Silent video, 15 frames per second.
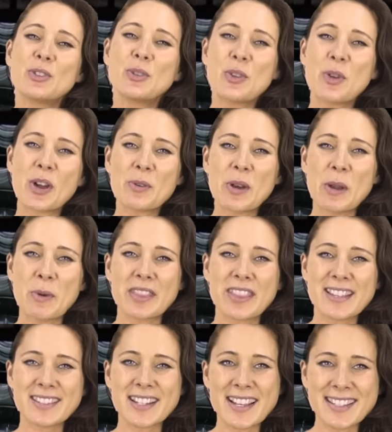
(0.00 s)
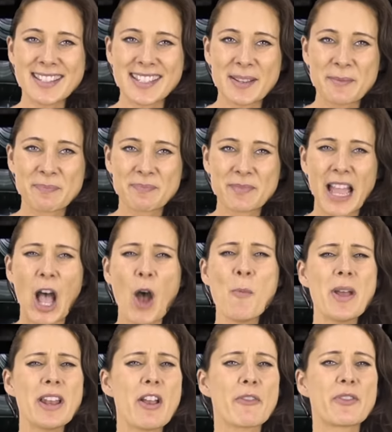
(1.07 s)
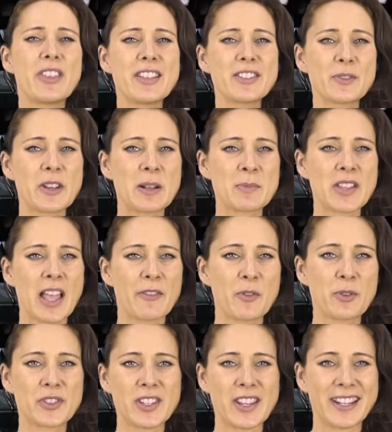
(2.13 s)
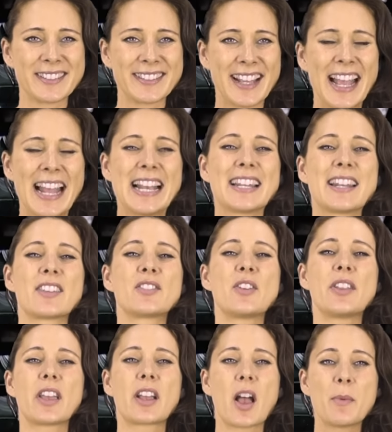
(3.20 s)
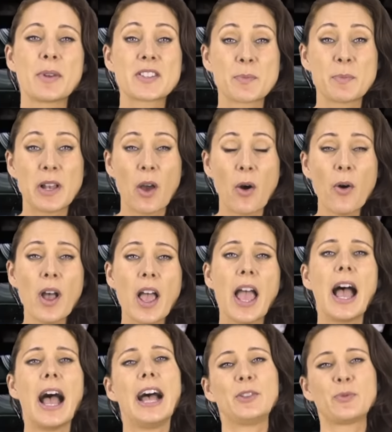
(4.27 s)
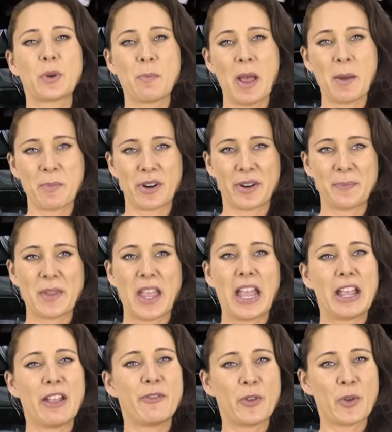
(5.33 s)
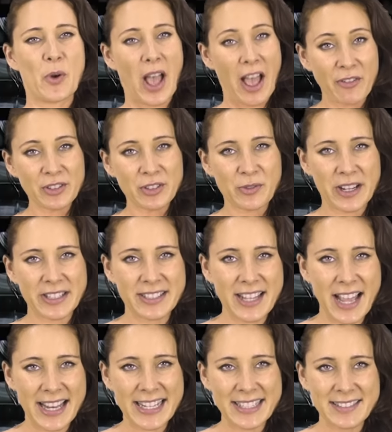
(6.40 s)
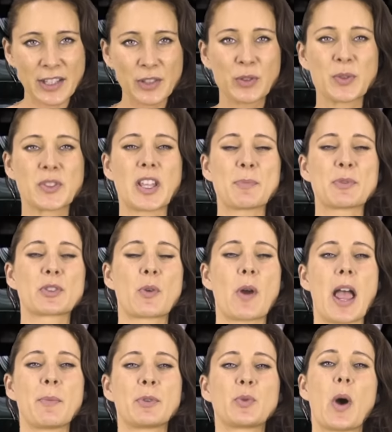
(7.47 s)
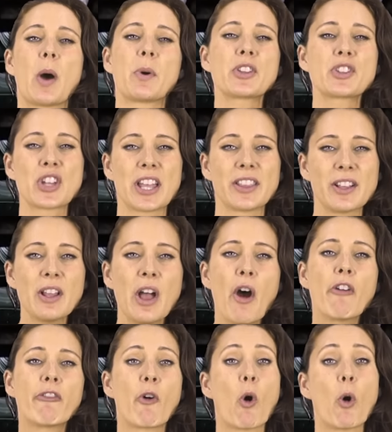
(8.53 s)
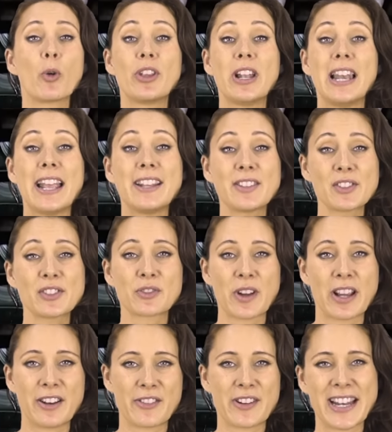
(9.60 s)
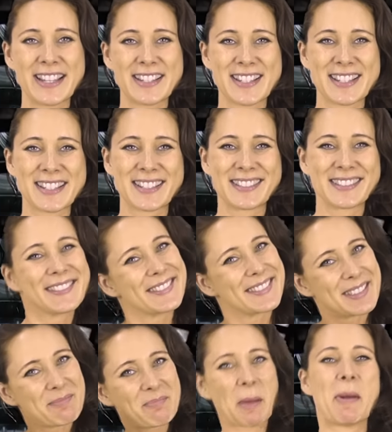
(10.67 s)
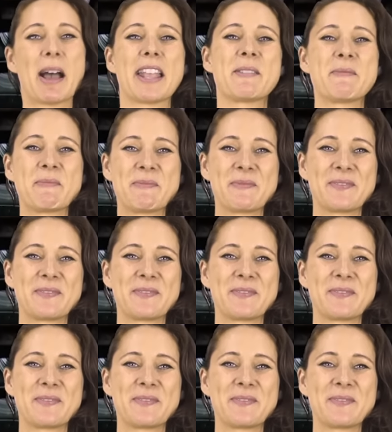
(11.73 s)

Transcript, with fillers: Do you agree with this list? How many of these films have you seen? Let us know in the comments below and remember, if you haven't already done it, to subscribe to our channel for all the latest trailer releases. Bye bye!